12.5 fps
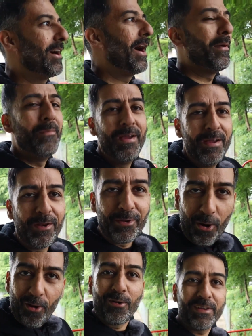time,
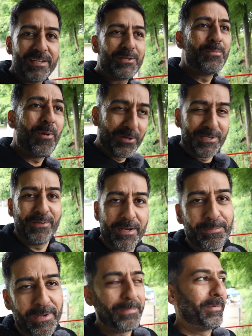not only to
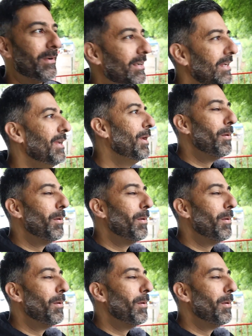motivate people,